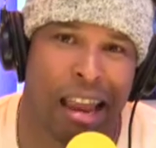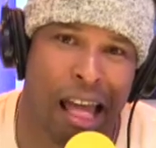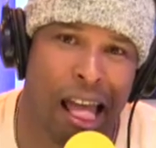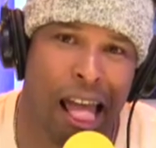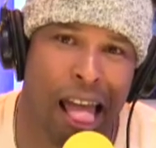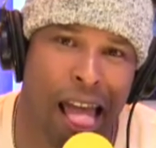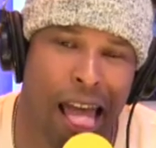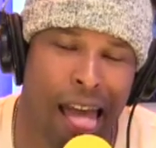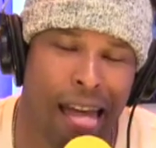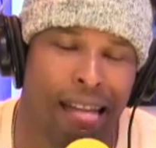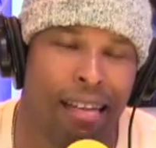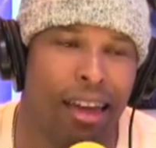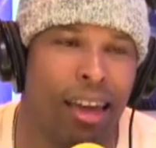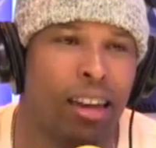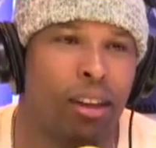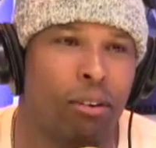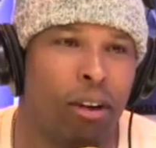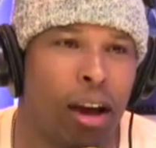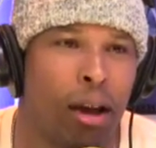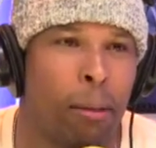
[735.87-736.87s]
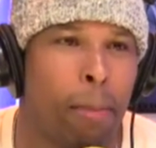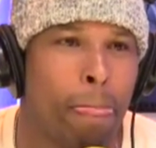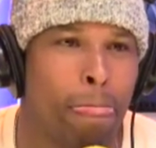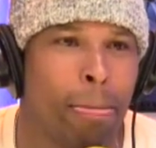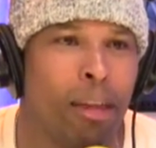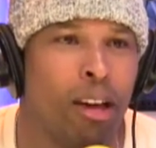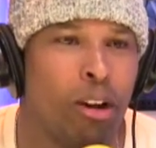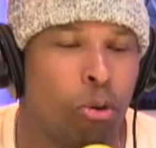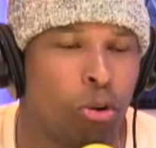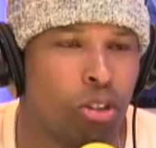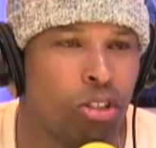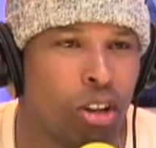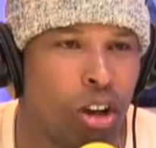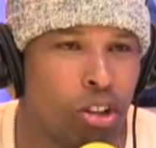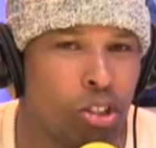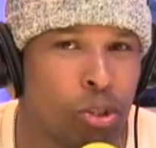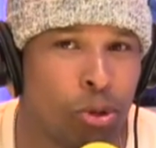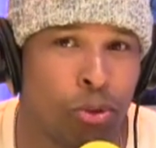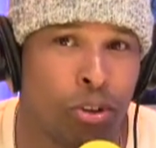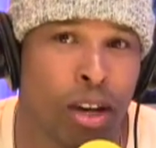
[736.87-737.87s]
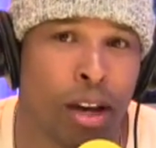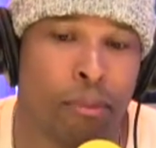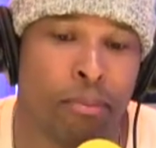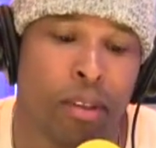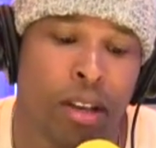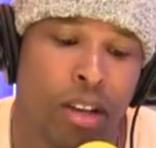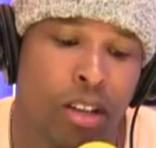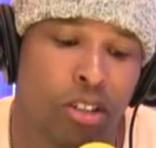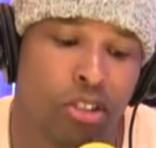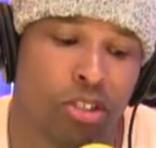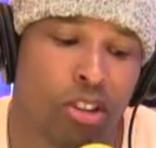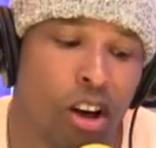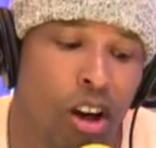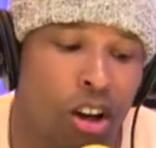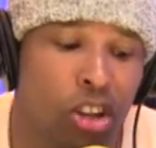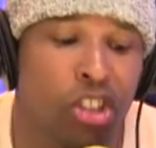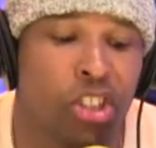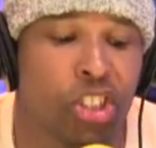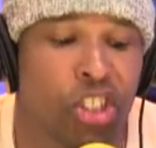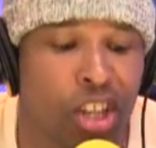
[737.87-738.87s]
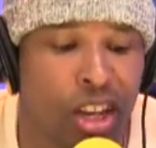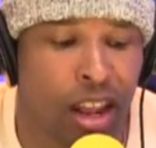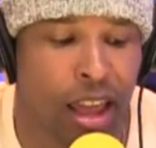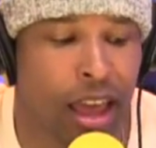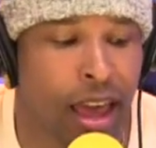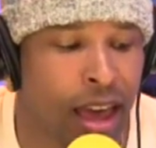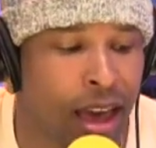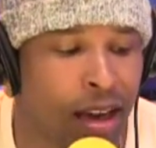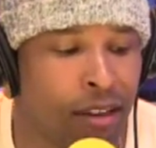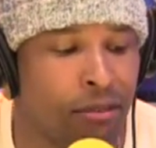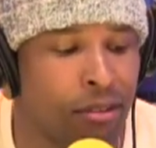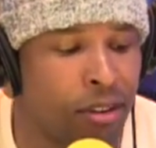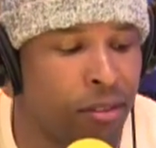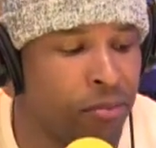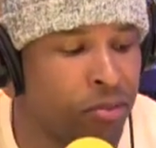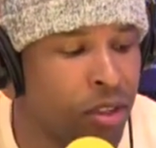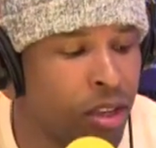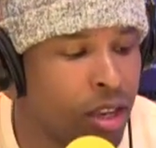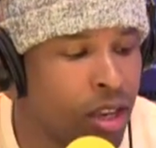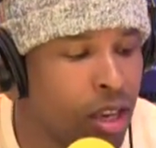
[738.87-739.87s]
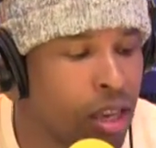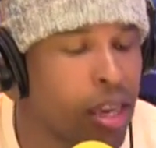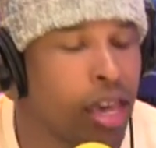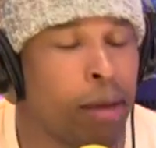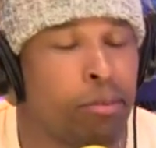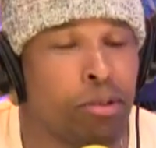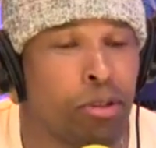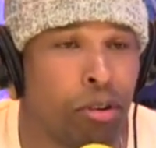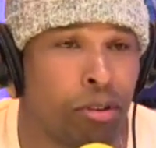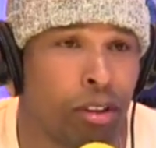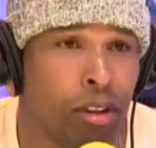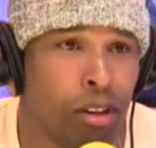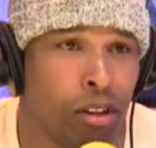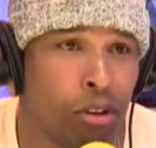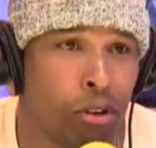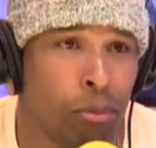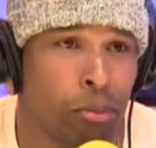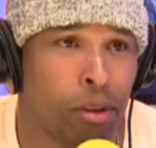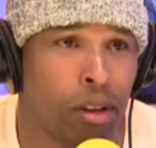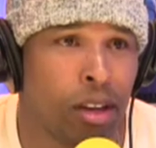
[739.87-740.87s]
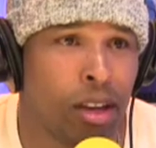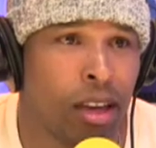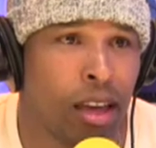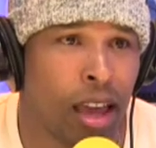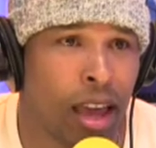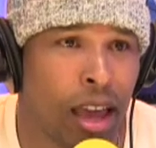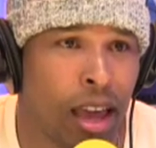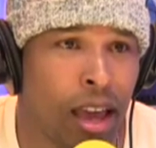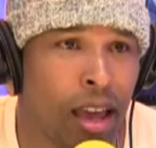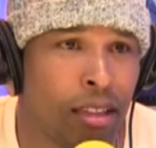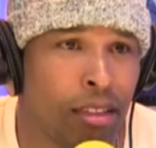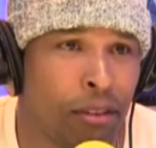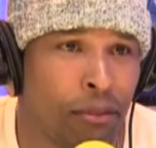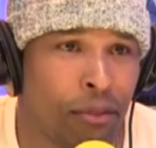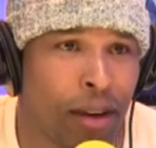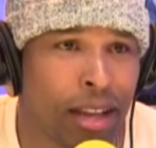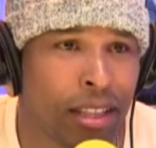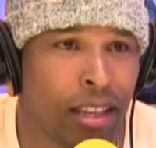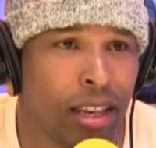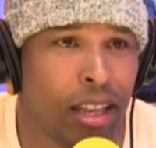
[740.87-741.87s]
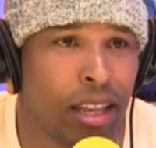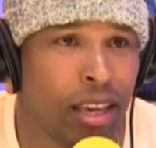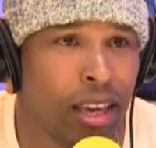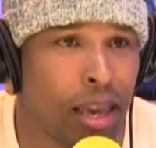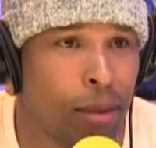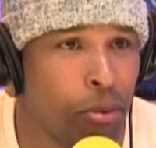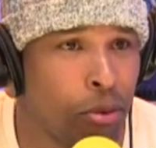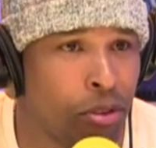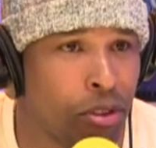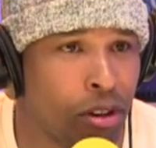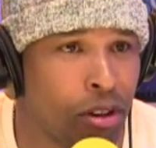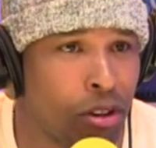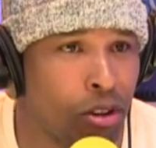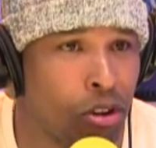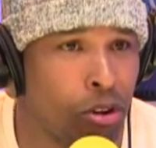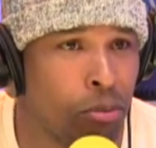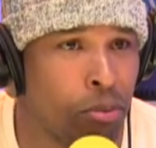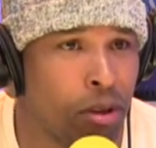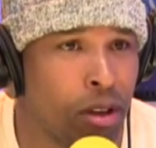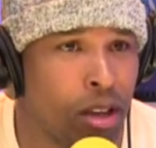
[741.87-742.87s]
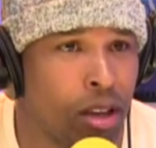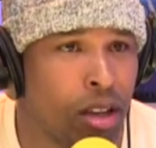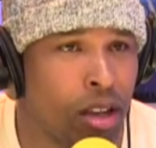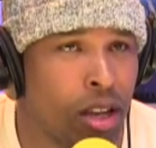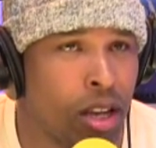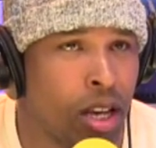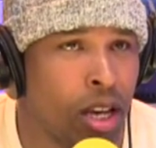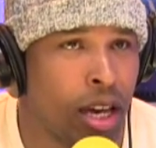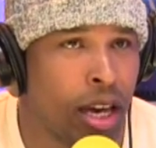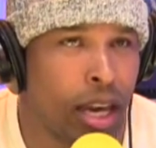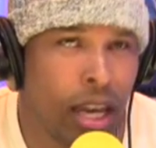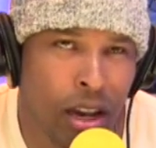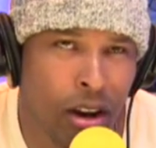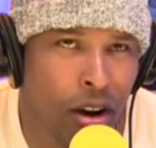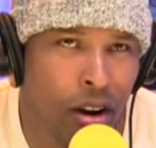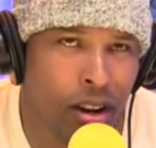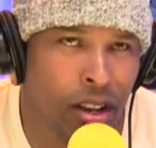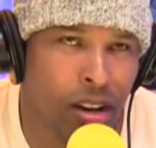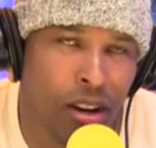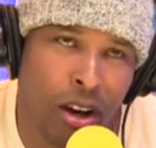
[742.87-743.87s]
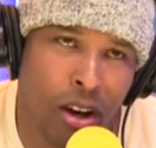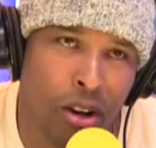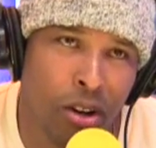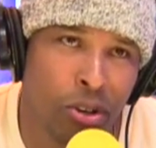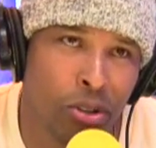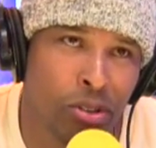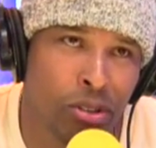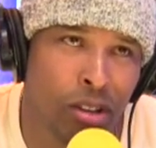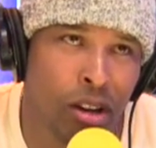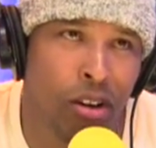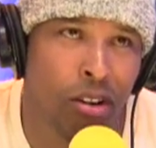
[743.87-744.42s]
Ah. Anyway, where Saul screwed up. Saul should have kept her in the loop, and the fact that he didn't keep her in the loop, he already knows.